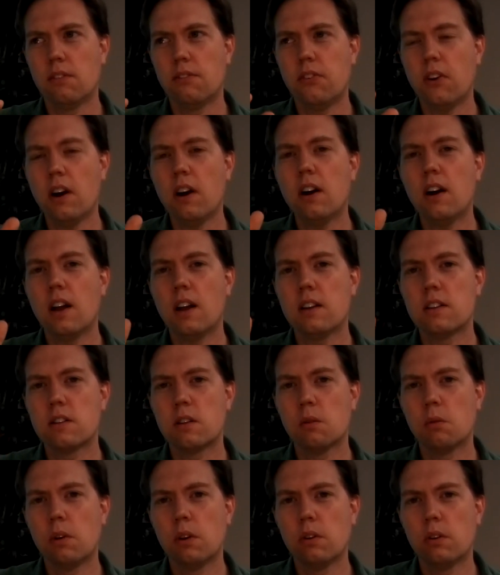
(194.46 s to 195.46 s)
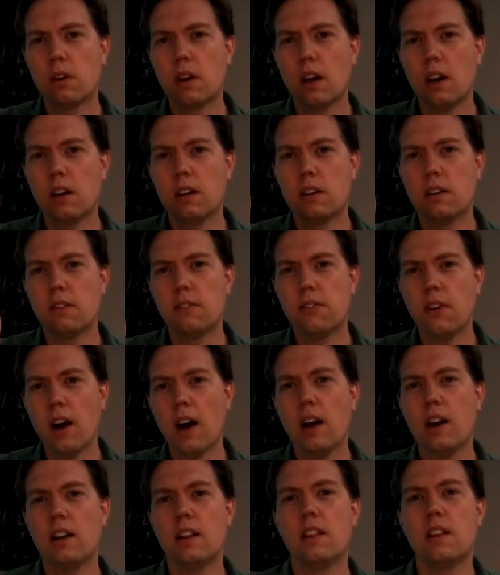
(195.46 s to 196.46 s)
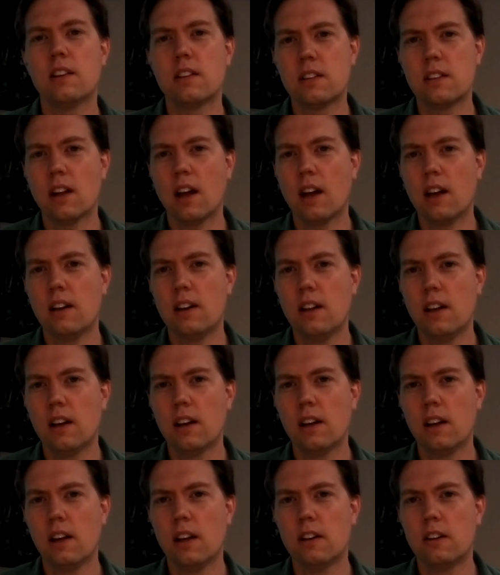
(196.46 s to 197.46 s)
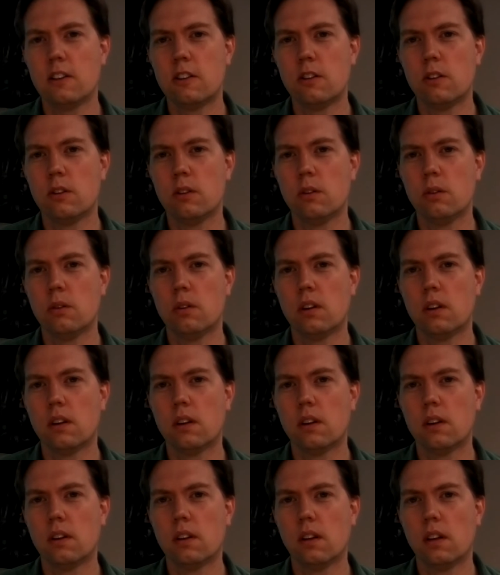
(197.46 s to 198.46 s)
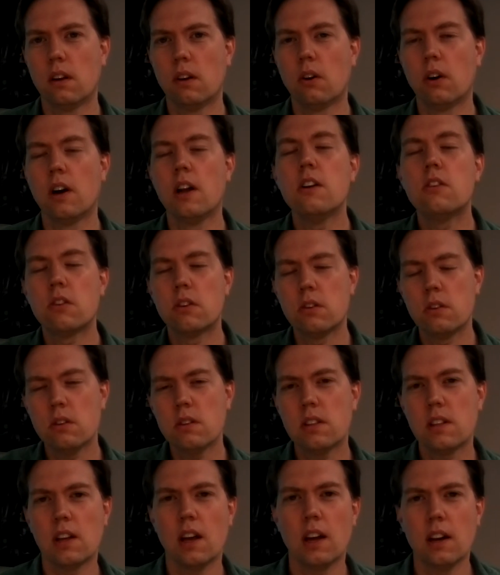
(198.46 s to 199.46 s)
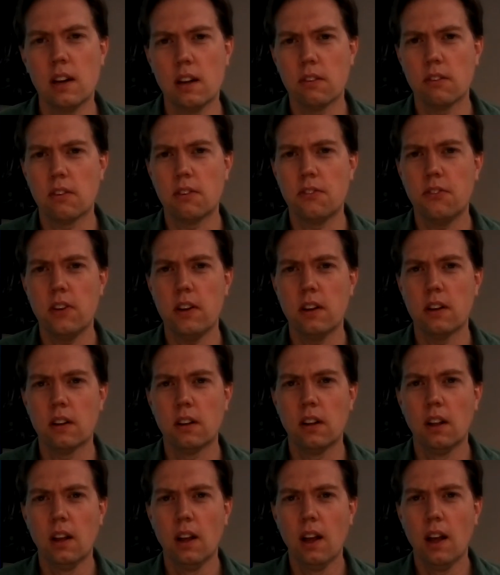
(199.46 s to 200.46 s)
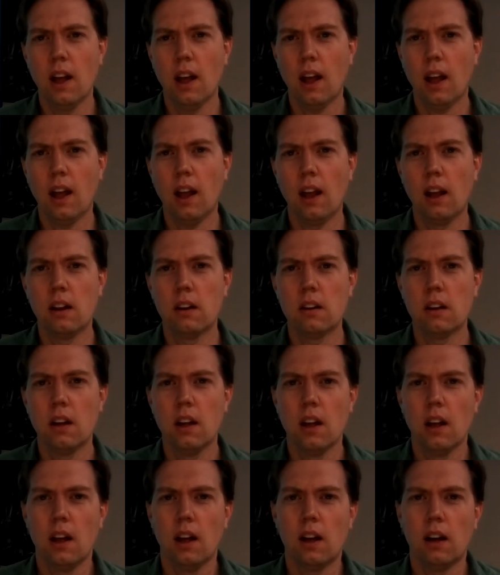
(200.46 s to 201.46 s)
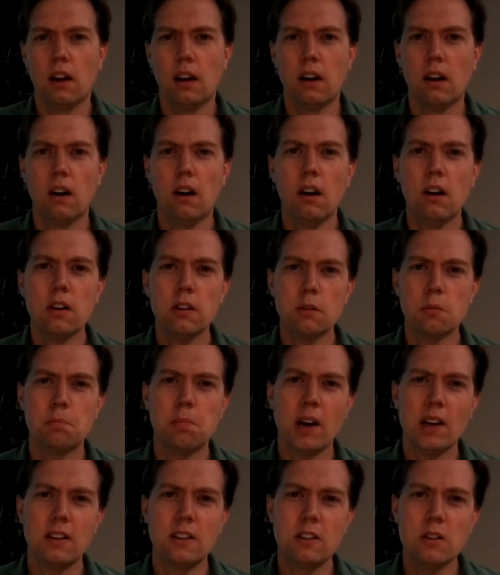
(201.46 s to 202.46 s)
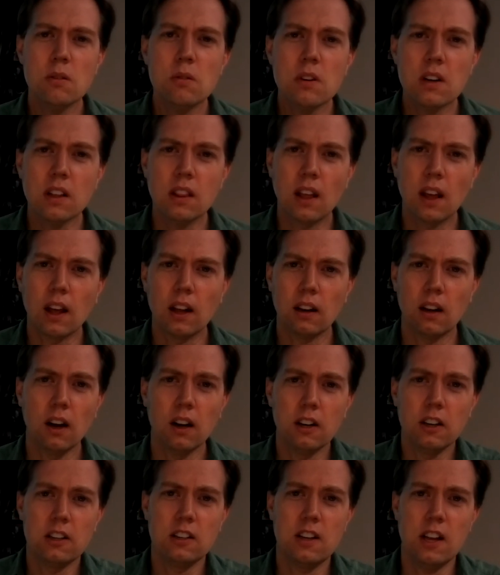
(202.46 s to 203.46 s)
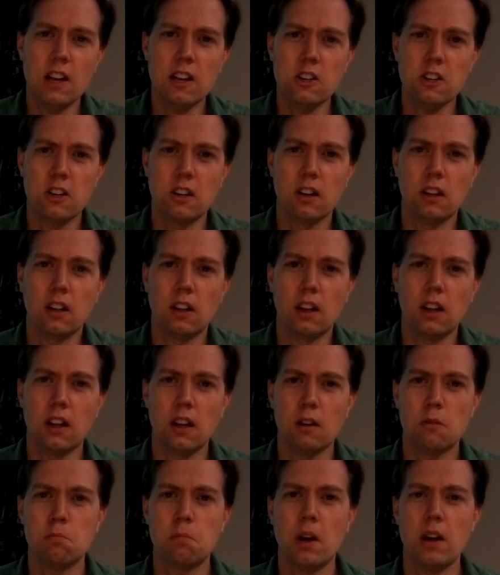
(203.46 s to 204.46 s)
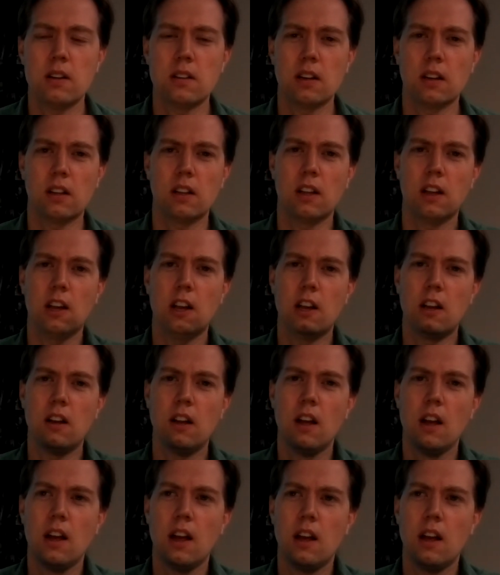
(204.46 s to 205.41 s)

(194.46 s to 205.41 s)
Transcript: Faraday is the one who kind of divided this idea into, or introduced the idea of a field. And by doing that unintentionally, basically he